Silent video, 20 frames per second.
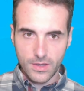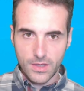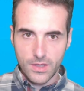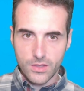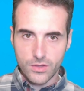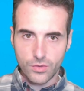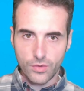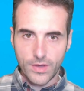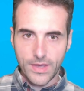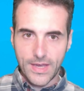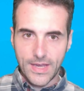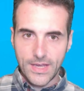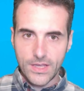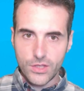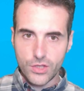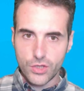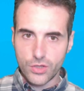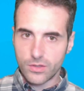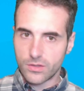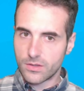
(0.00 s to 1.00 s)
So
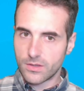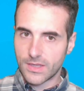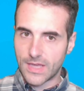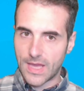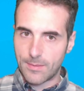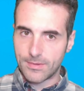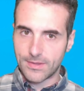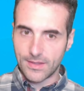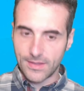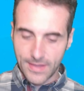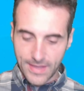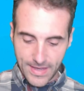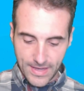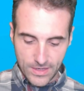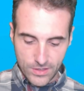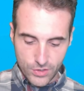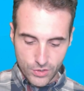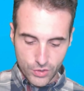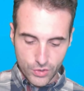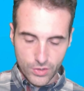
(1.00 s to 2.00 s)
H, capital
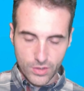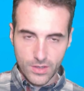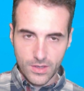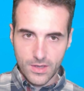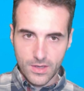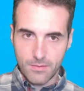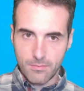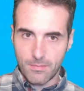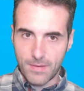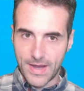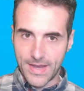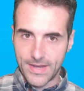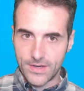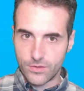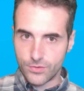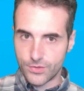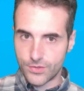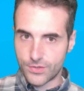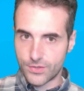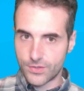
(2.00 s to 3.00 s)
H,
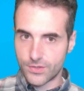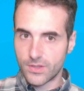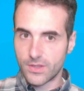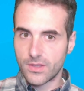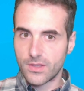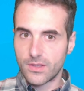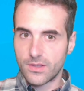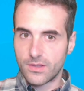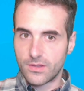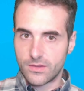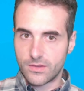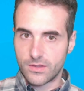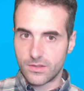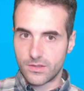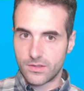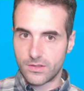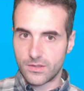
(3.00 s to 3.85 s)
minus the